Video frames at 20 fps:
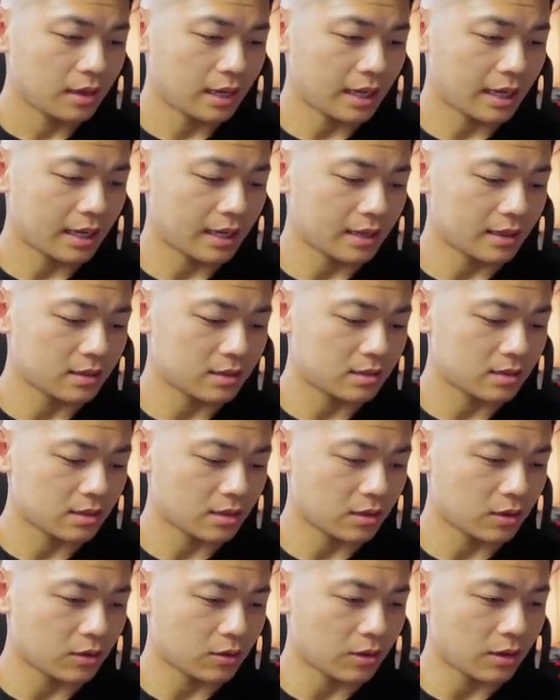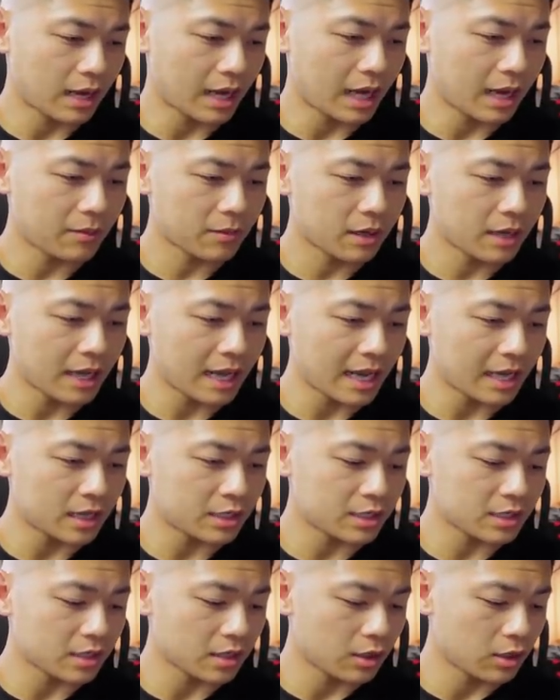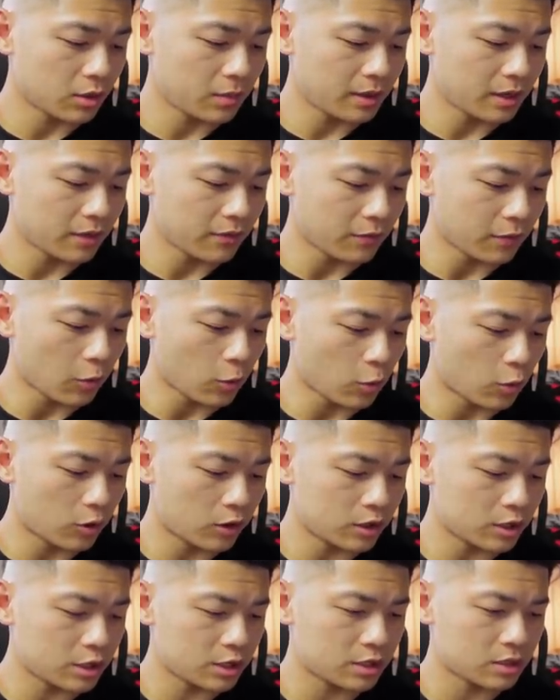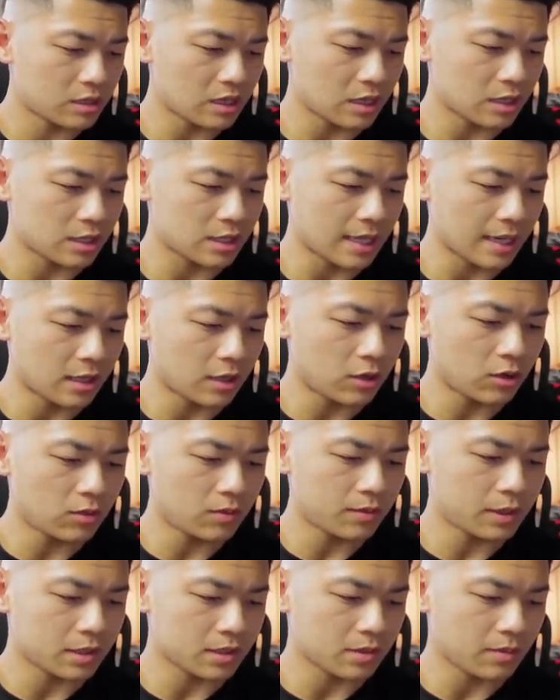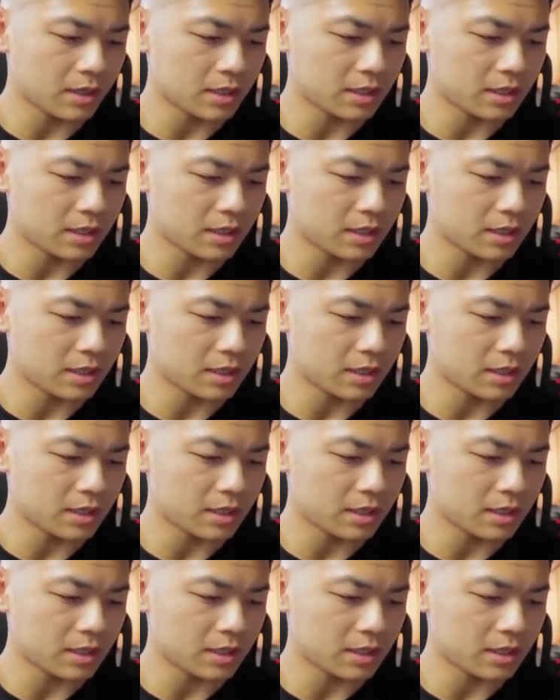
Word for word: And so I'm gonna add just a little bit of orange slash yellow because it